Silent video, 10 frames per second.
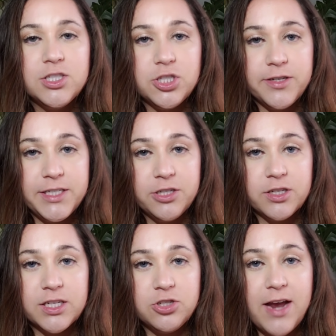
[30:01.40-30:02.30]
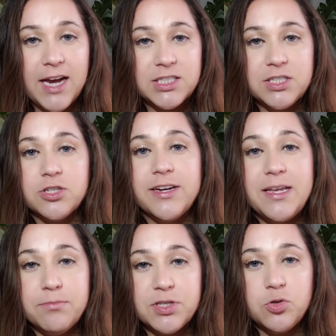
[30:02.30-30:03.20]
during your contractions or
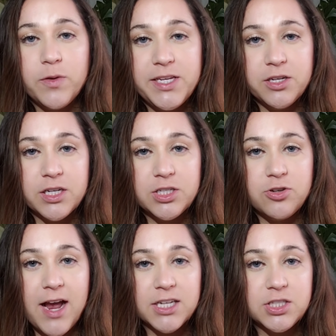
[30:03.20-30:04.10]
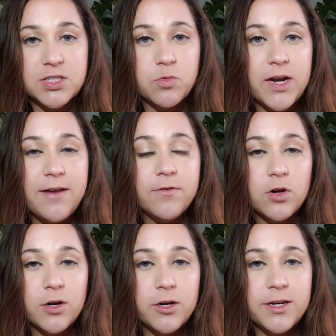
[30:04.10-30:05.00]
in between your contractions. What I've
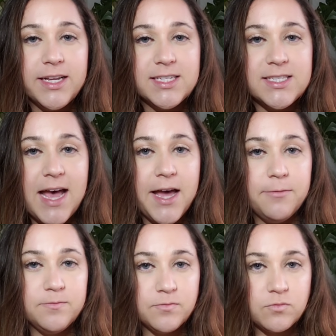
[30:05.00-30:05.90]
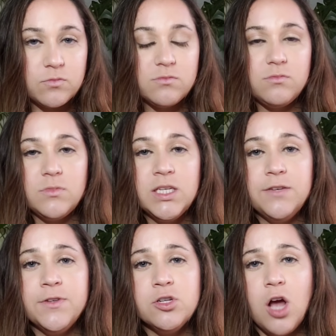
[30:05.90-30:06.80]
heard is that
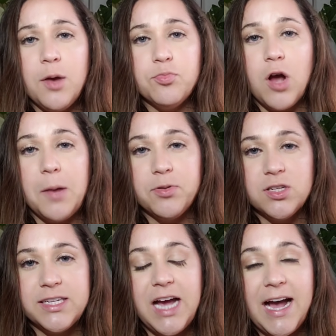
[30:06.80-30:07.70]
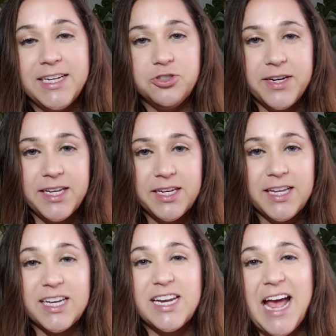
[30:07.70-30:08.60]
if you're not properly hydrating,
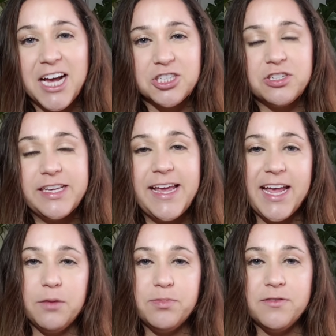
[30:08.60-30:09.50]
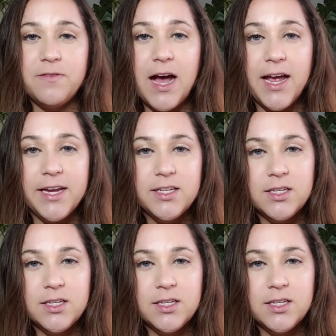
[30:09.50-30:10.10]
it can actually amplify